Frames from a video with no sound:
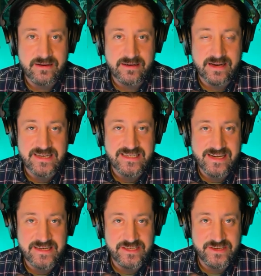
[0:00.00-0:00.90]

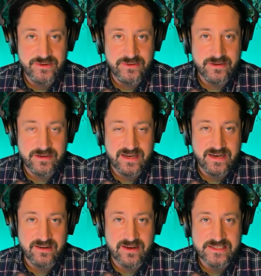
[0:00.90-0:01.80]
1982,
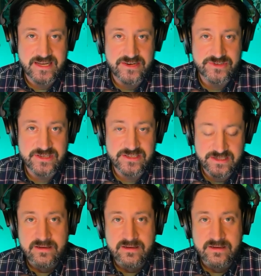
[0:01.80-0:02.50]
in Los Angeles.